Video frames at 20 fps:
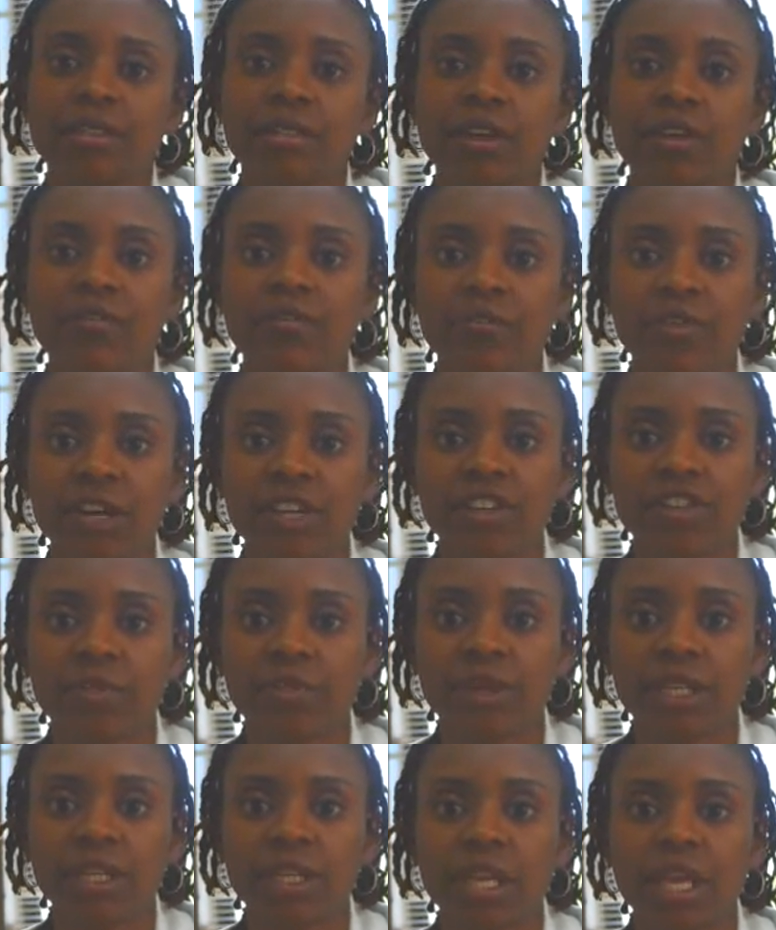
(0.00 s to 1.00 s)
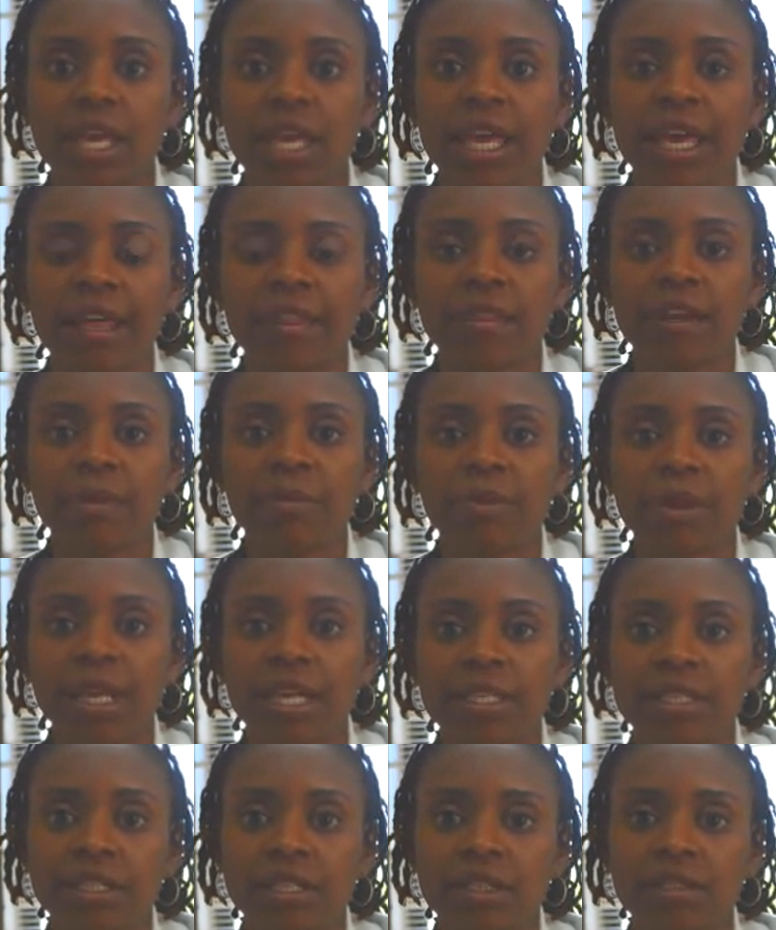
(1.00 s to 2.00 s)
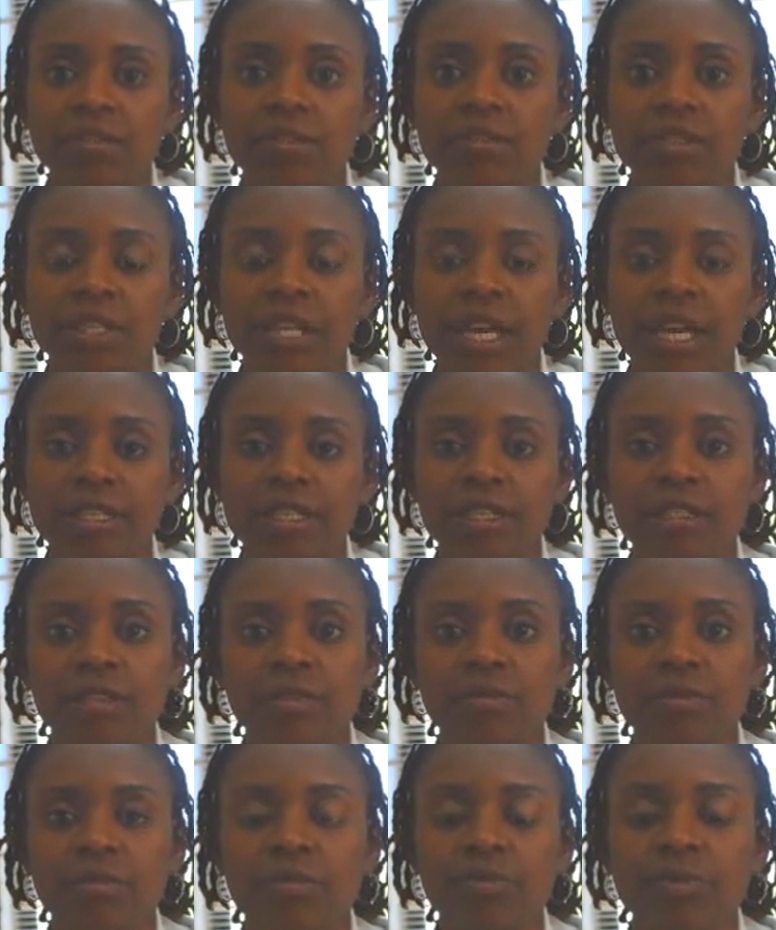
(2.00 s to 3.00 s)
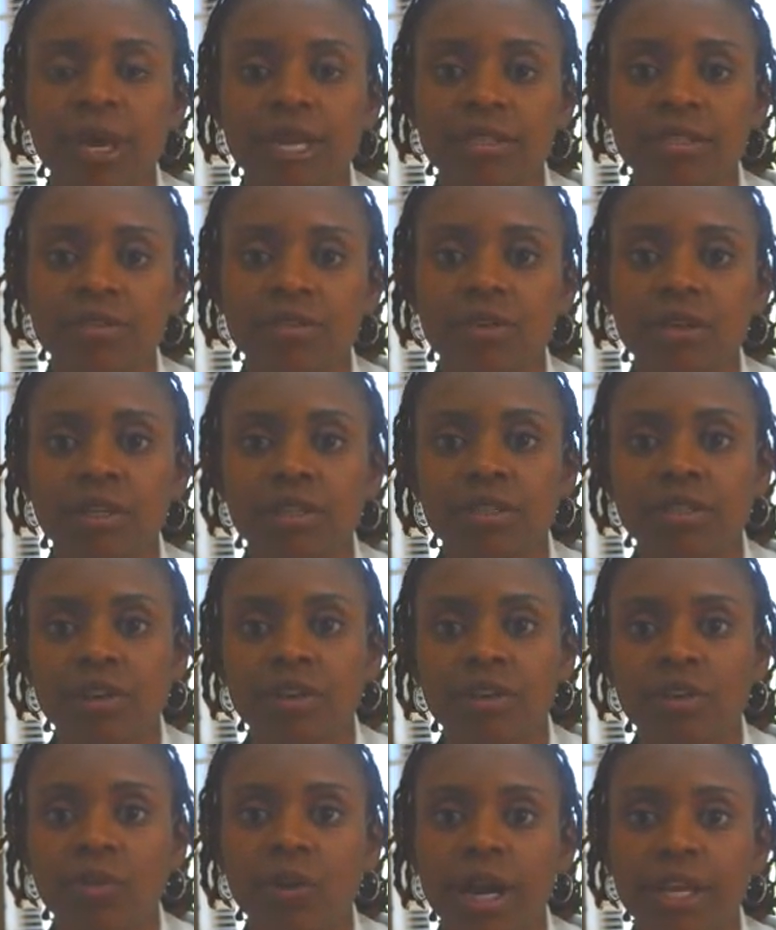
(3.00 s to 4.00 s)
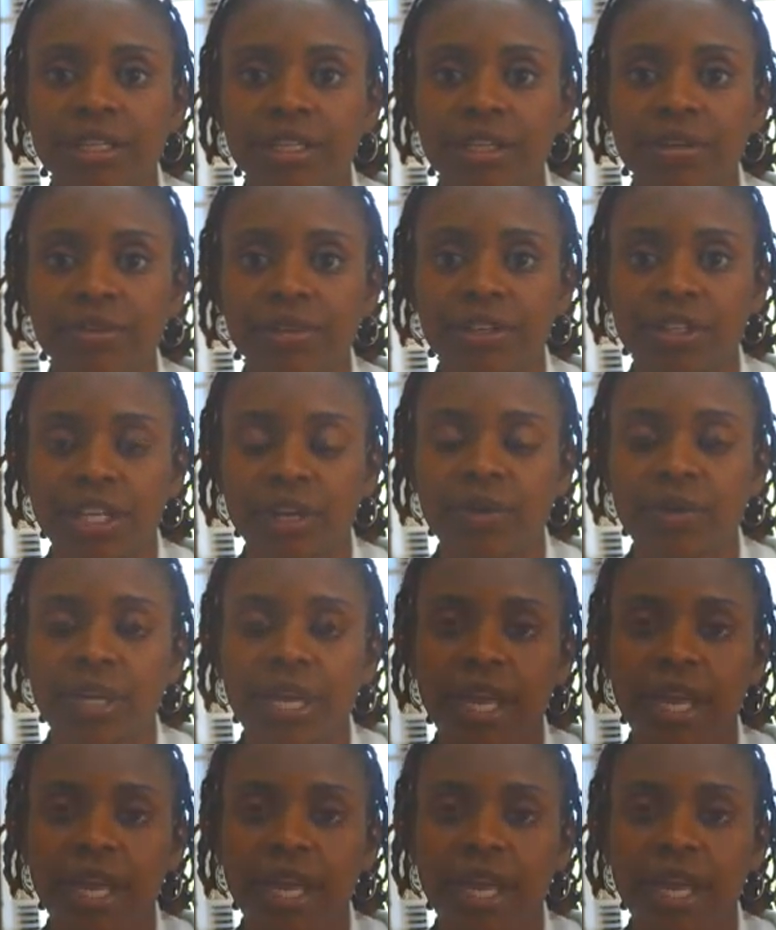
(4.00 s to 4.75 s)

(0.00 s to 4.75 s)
they're freshmen, and they're placed in those classes based on a certain criteria that we